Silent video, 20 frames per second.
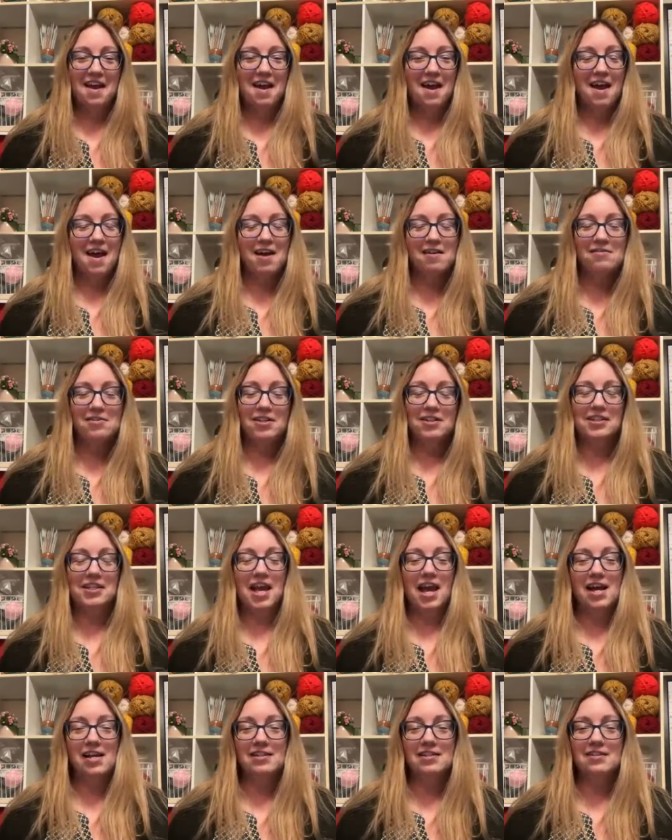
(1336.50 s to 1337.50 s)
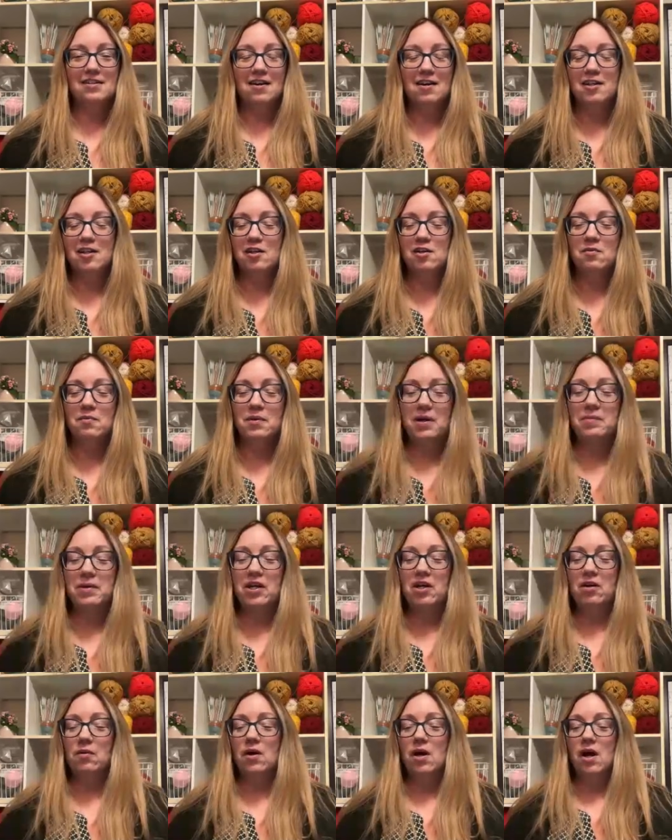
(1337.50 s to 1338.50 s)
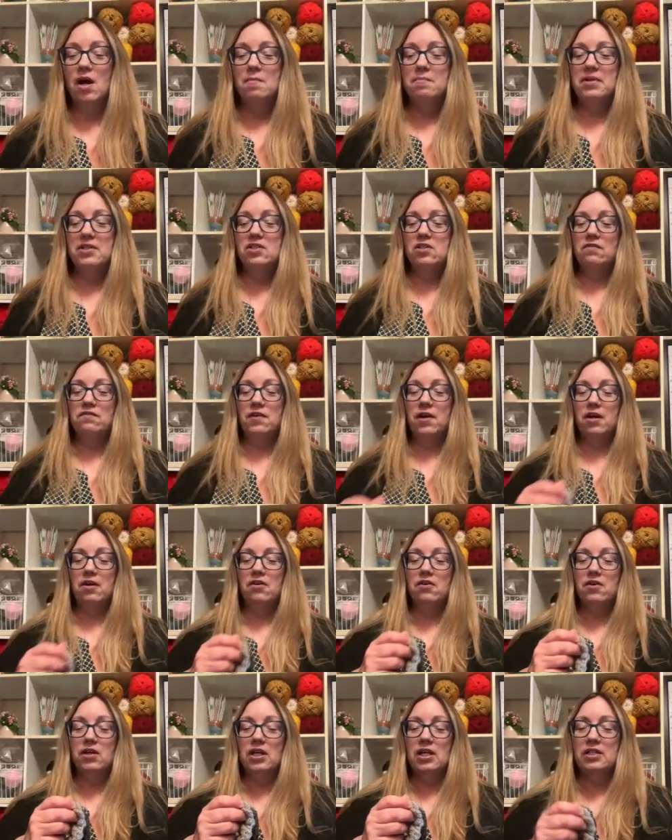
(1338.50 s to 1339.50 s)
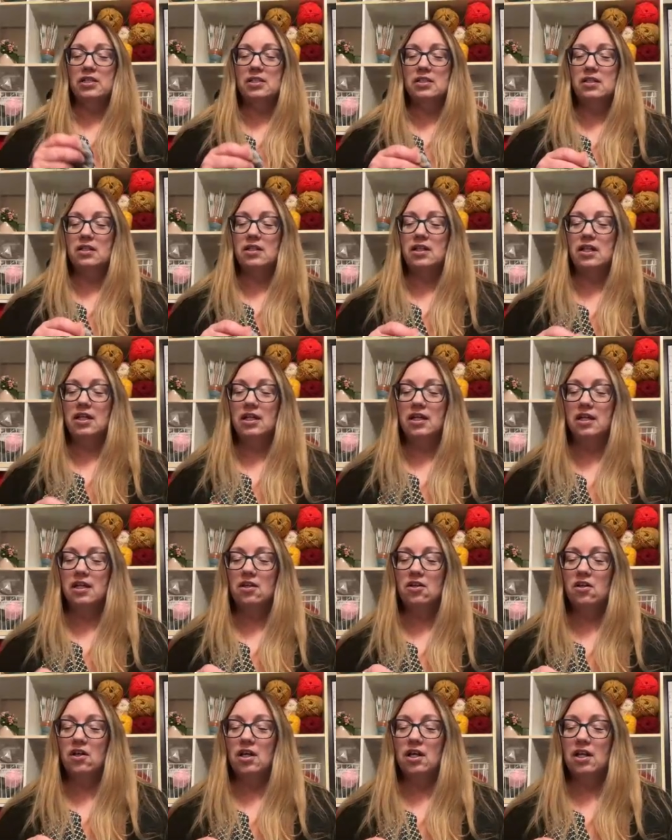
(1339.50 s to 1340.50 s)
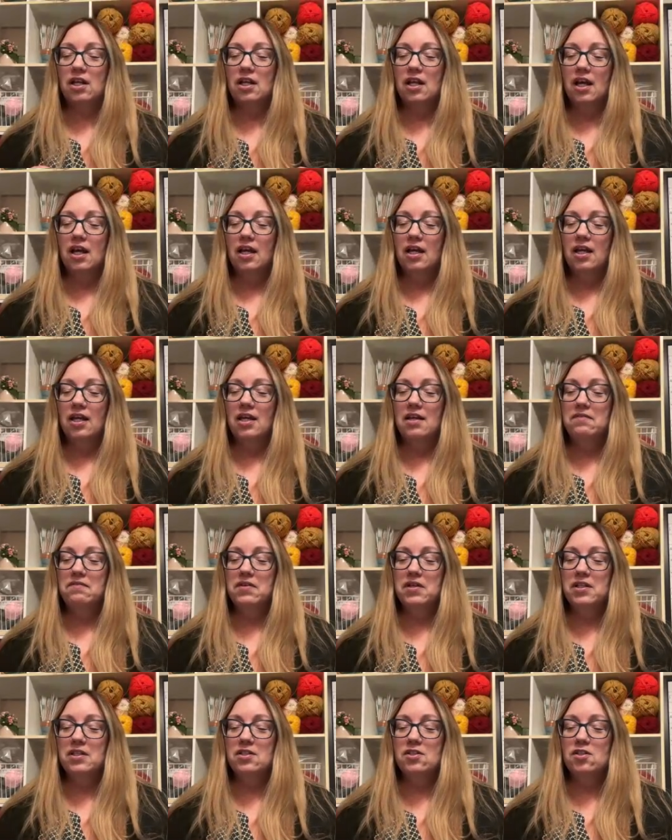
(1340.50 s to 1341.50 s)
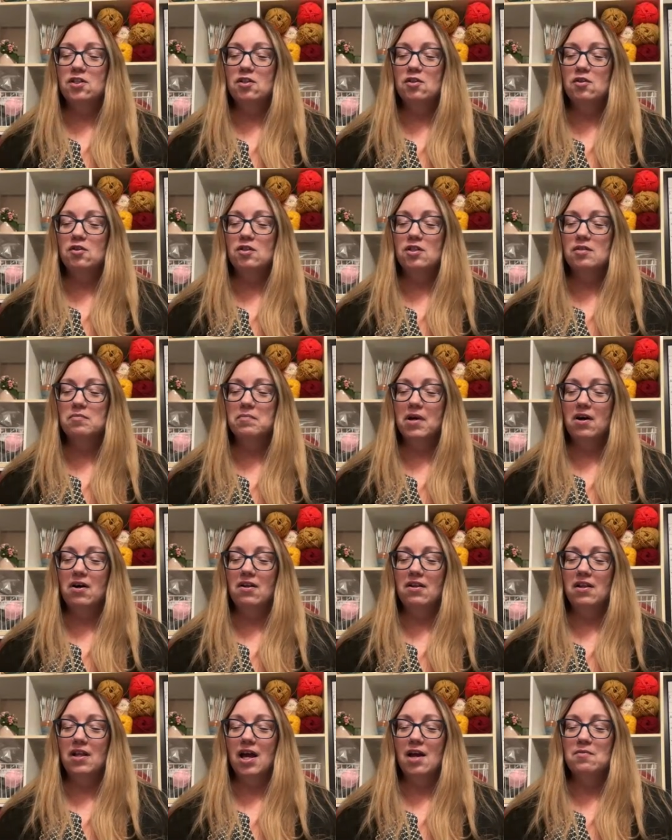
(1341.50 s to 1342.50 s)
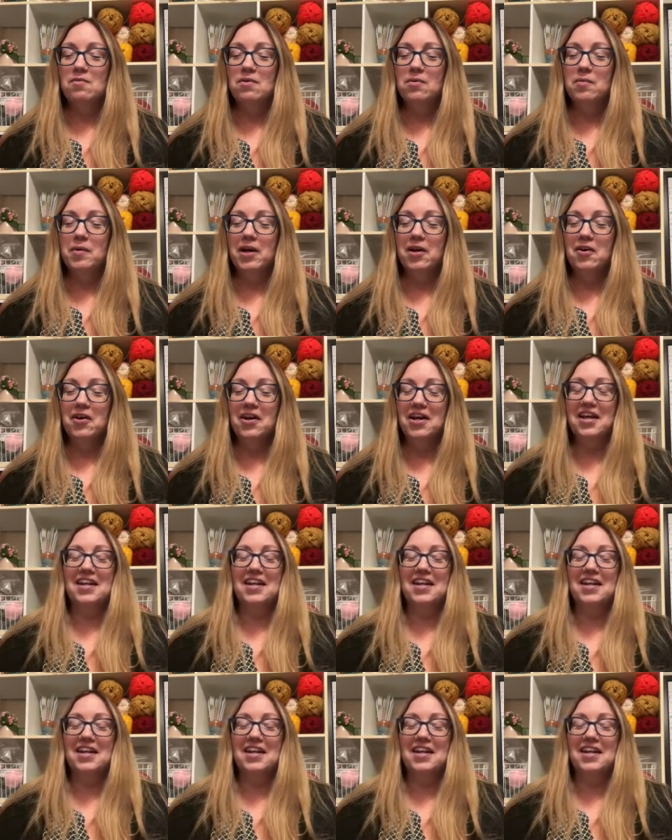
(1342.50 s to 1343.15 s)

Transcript: I'll just cast on and away we go." But so far, it's looking good. If it's too small, I will wear it.